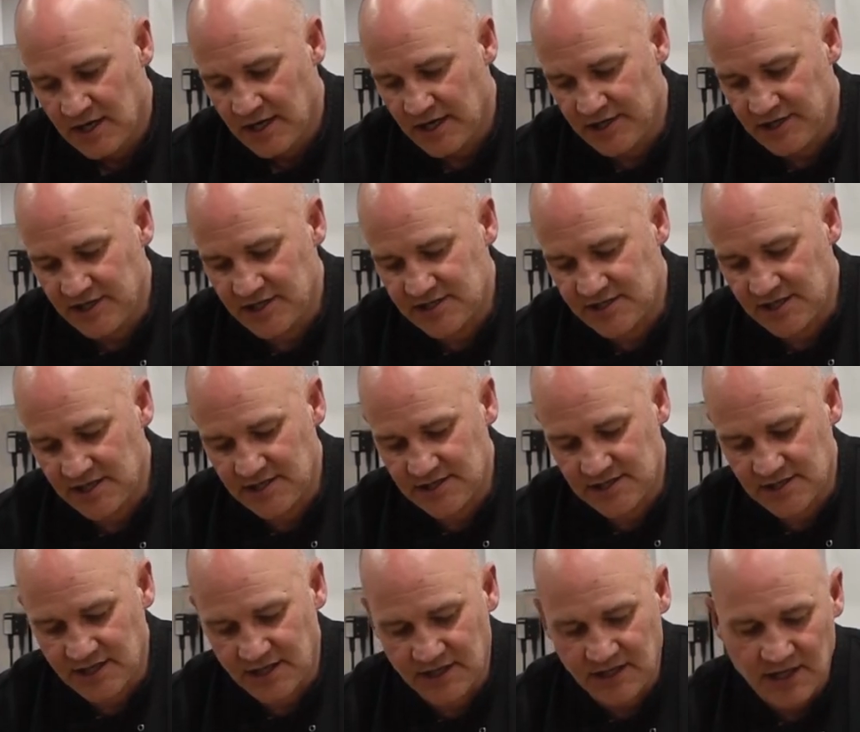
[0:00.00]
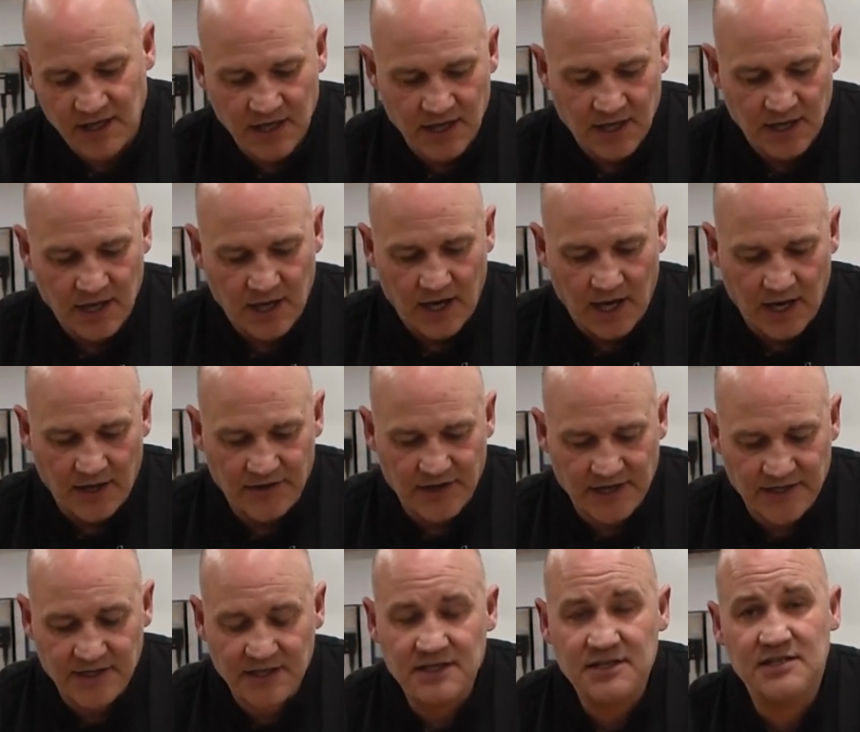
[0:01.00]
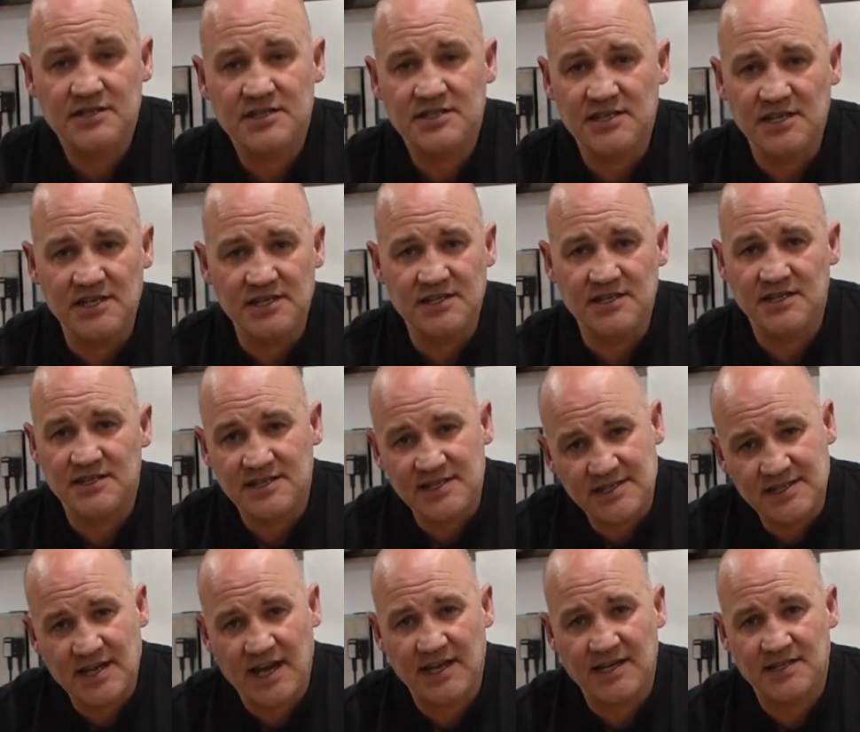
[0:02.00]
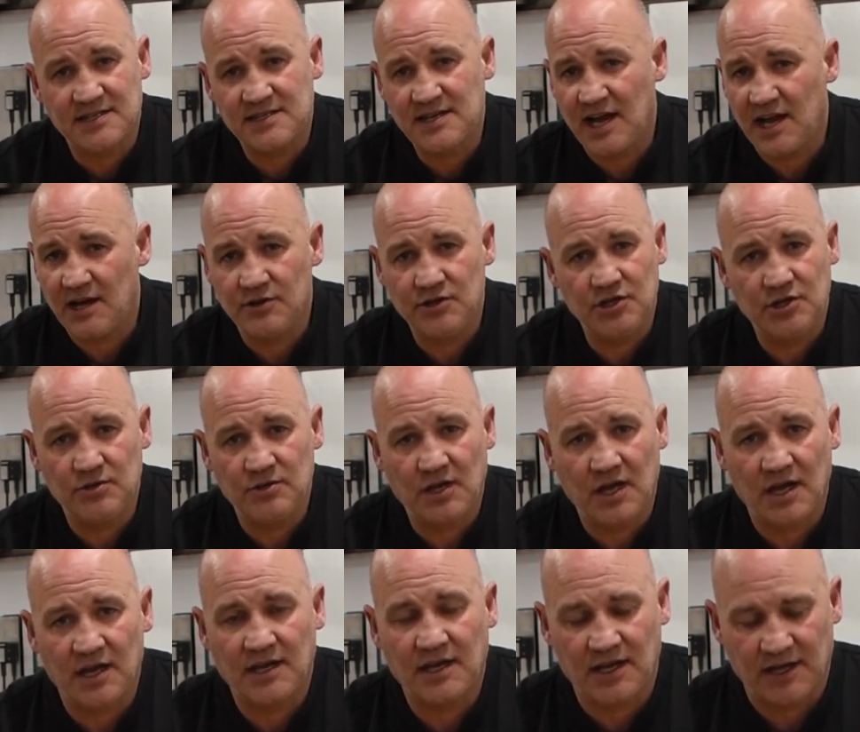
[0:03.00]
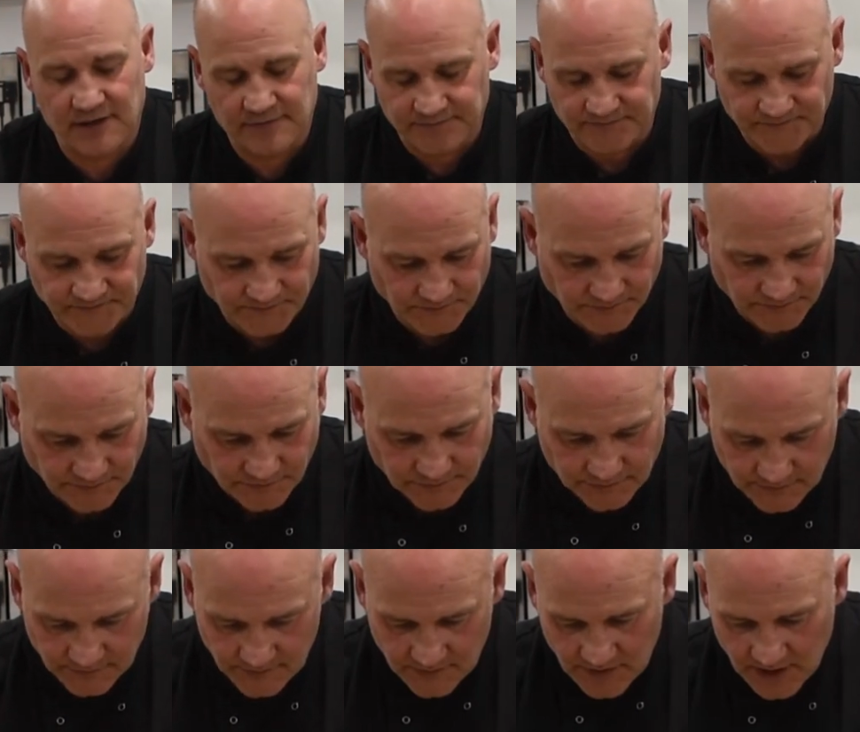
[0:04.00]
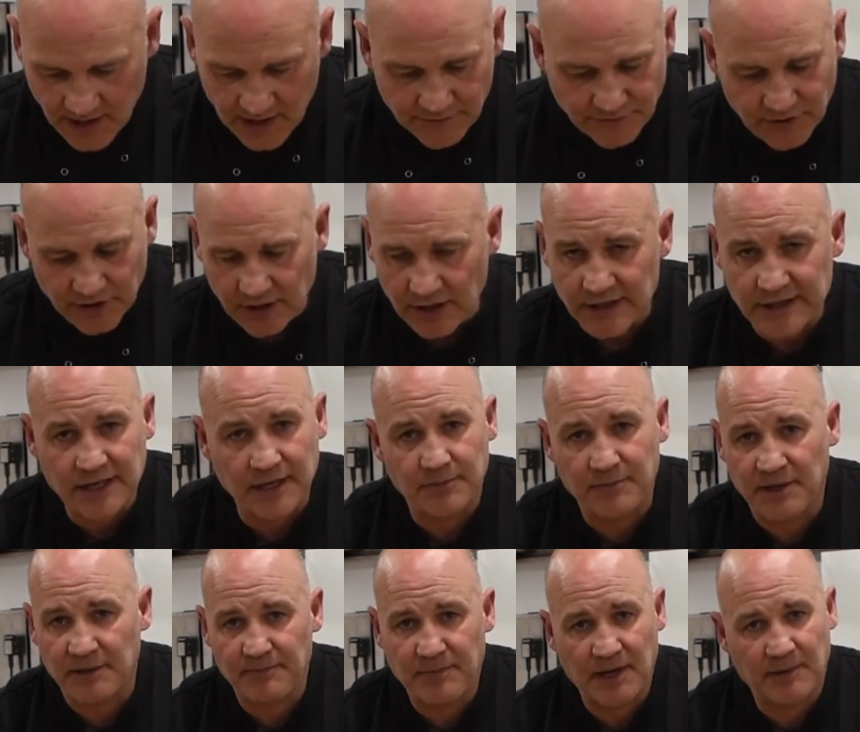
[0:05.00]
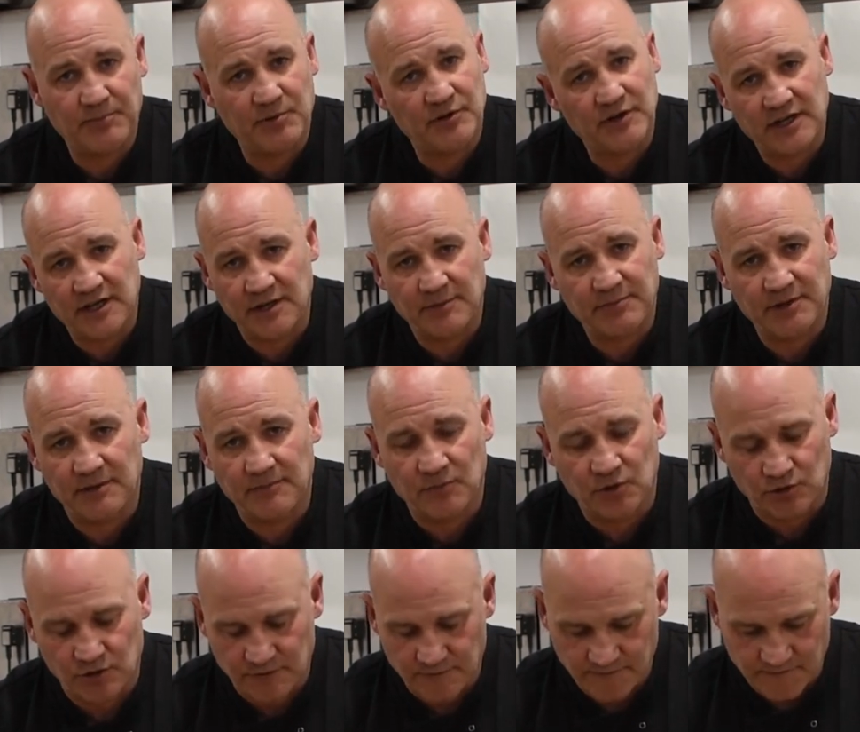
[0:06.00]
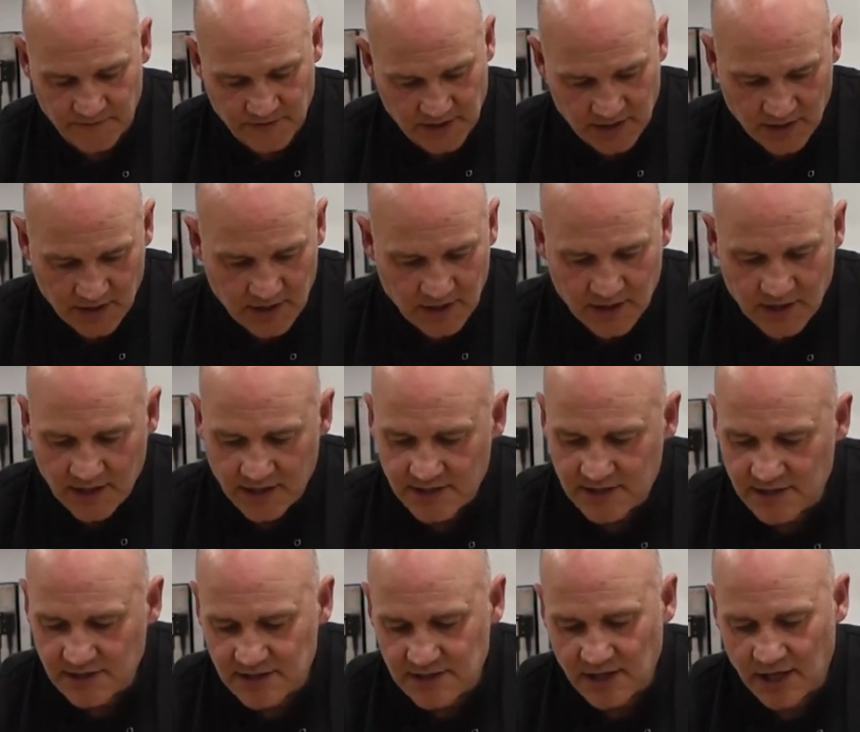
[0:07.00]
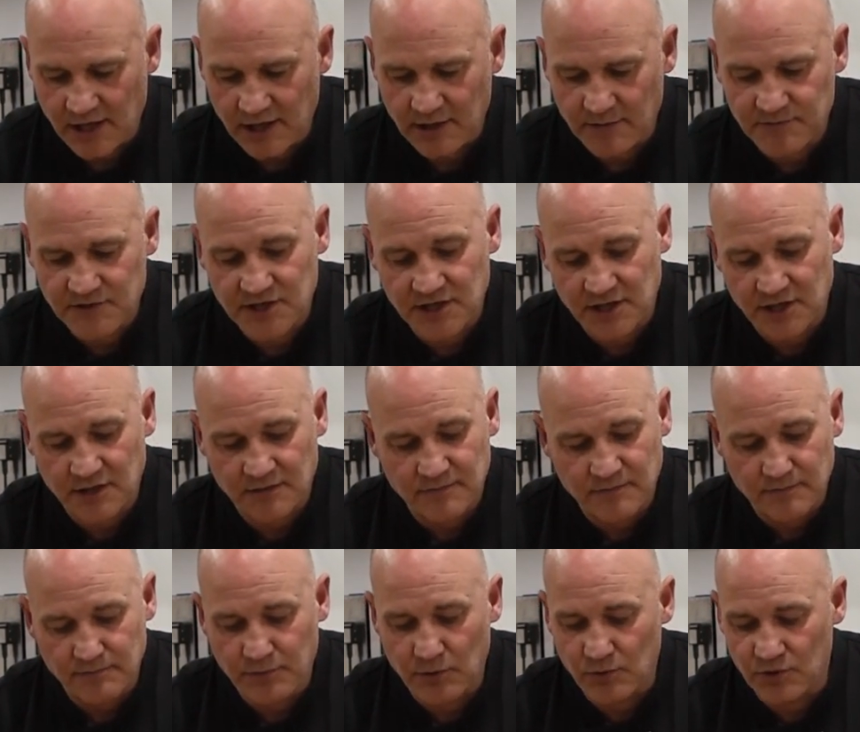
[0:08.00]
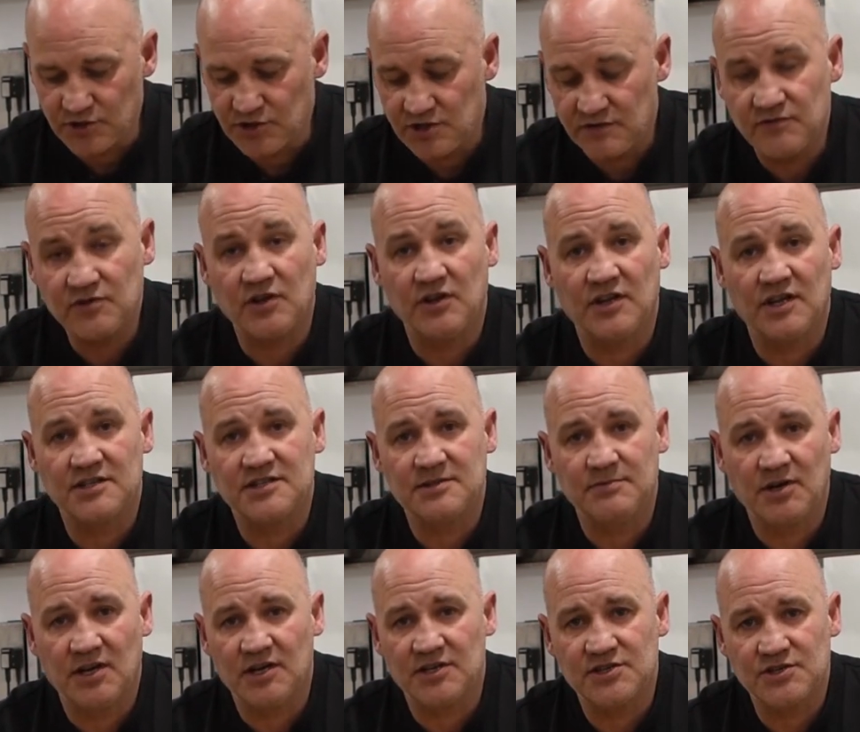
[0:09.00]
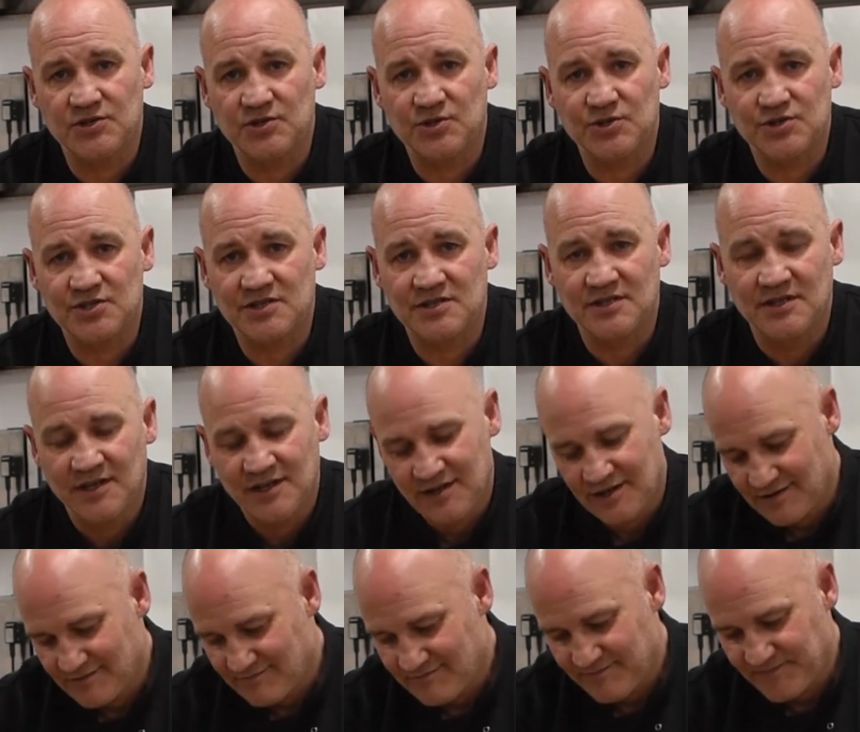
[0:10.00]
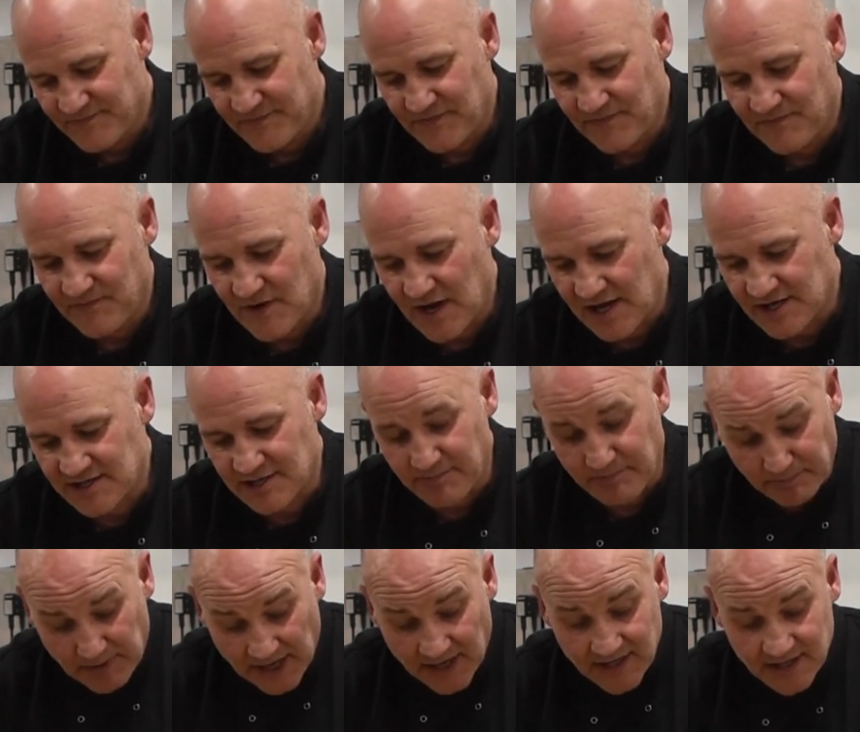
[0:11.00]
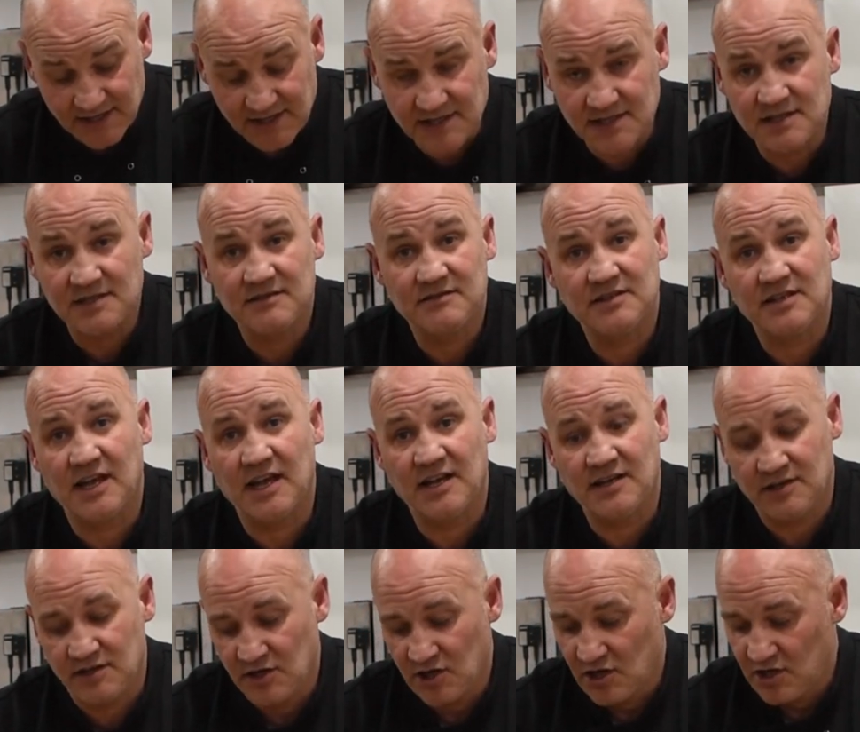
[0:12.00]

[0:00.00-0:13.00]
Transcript: and your seasoning, and then season it to taste how you like it. If you like it a bit peppery, add a bit more. It's entirely up to you. But once you've got that tomato sauce as a base, then